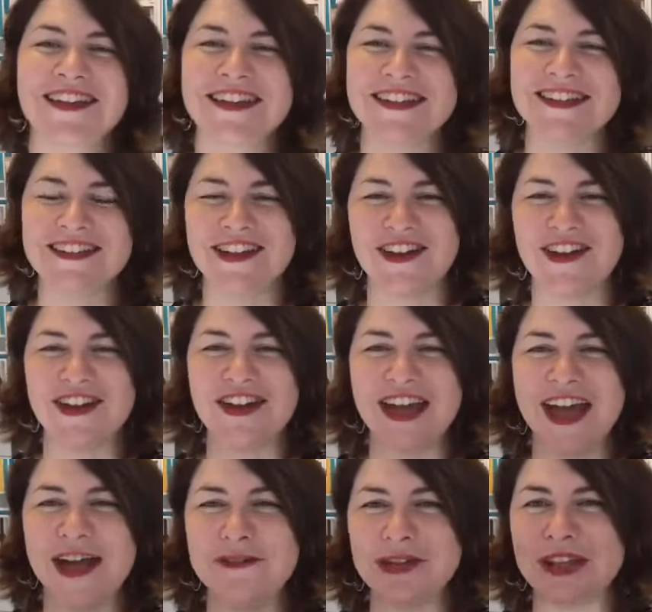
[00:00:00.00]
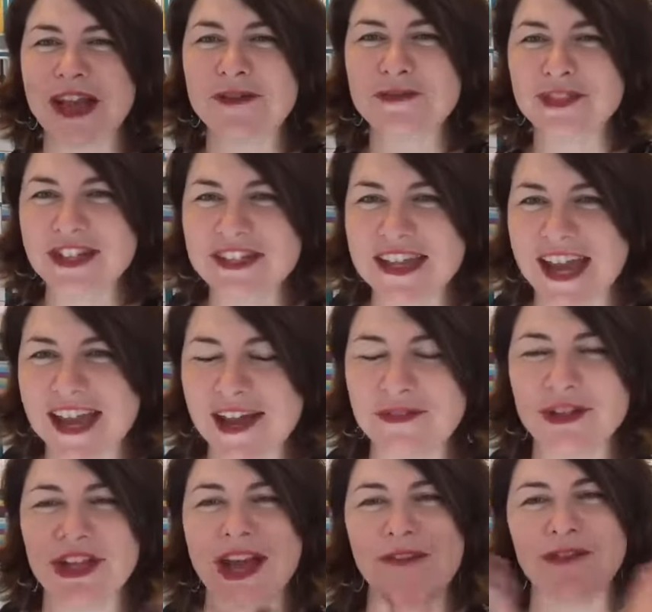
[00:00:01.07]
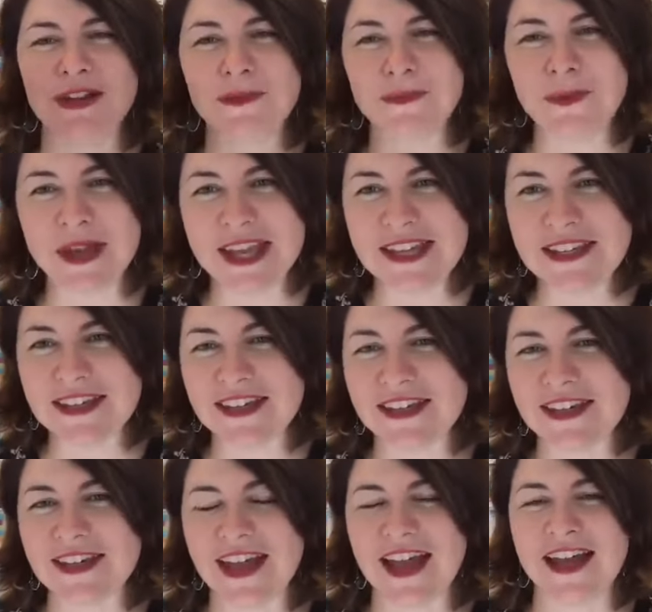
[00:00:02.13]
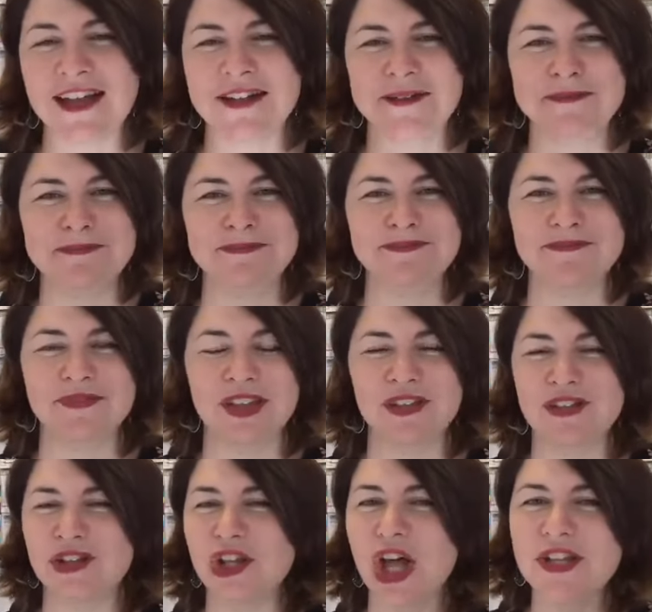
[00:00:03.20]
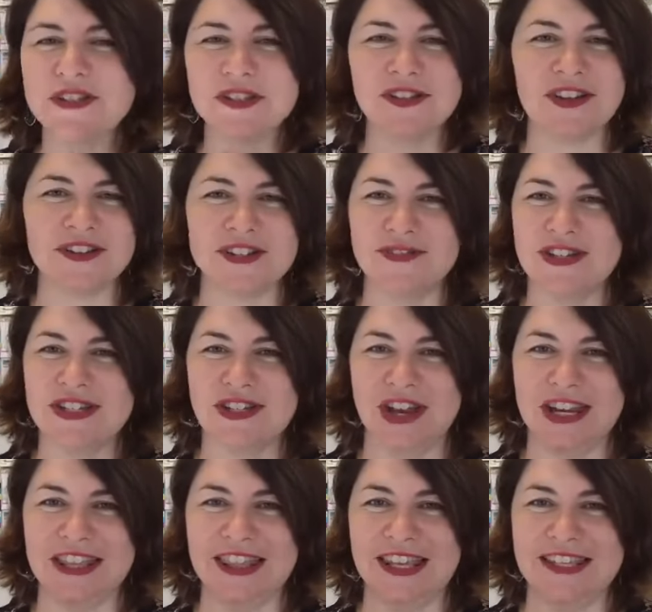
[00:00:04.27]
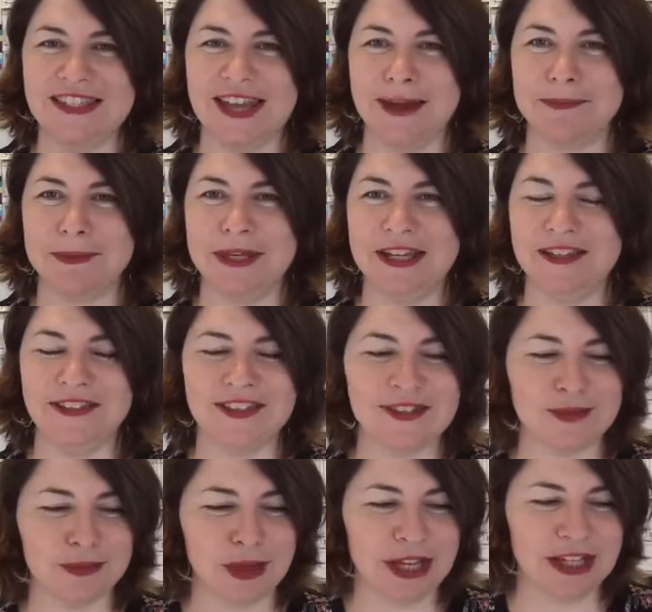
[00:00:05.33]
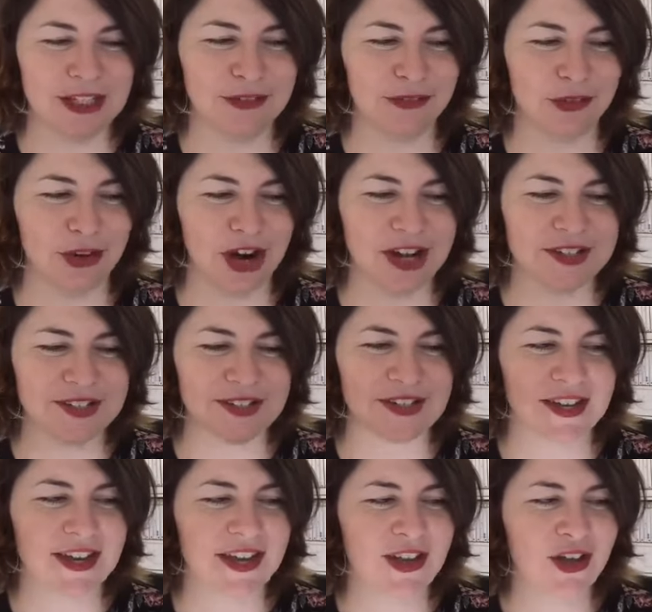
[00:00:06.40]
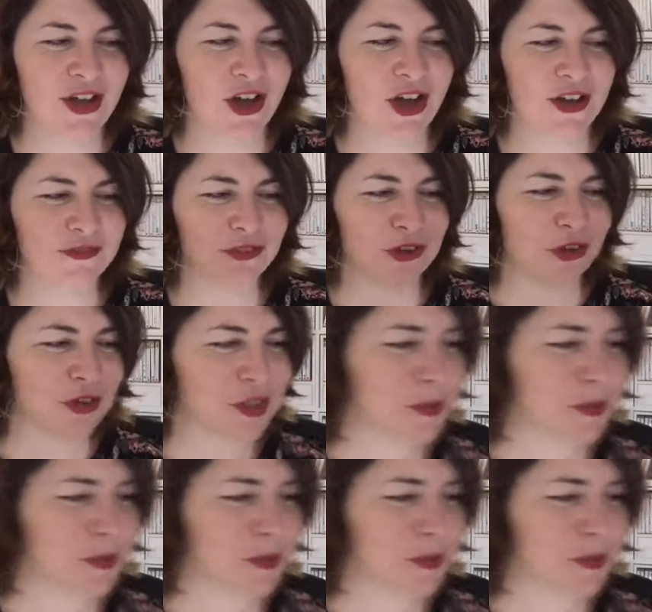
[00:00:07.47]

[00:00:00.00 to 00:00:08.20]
So have a lovely day, have a lovely week. Lots and lots of exciting things happening this week for us. I've got